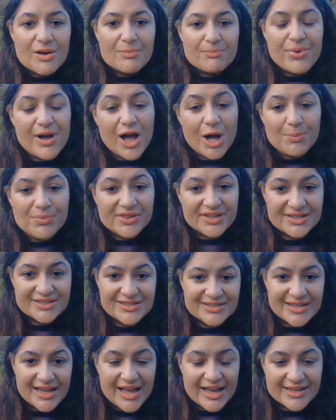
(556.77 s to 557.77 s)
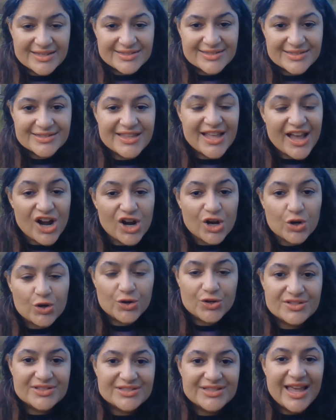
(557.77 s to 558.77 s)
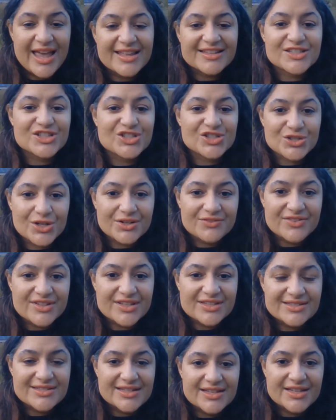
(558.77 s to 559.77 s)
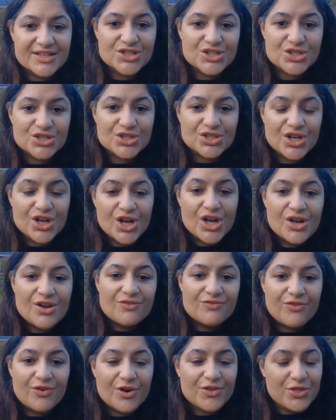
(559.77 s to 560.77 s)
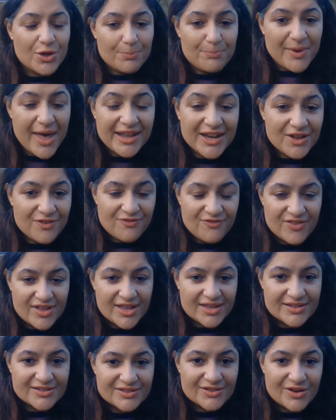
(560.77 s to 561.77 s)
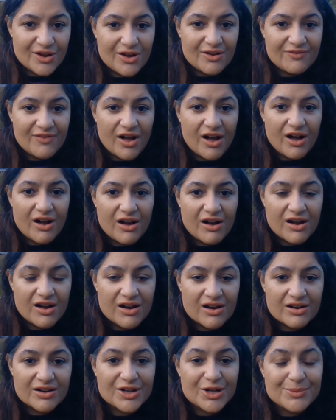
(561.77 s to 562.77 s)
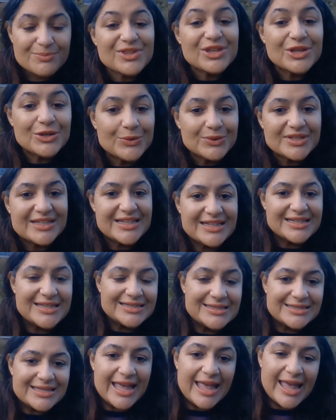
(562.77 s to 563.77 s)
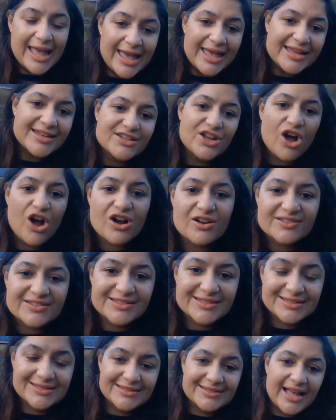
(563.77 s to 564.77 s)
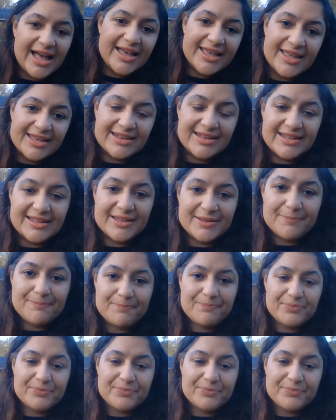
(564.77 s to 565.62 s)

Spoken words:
publicize their goods and services for the benefit of our communities and our society.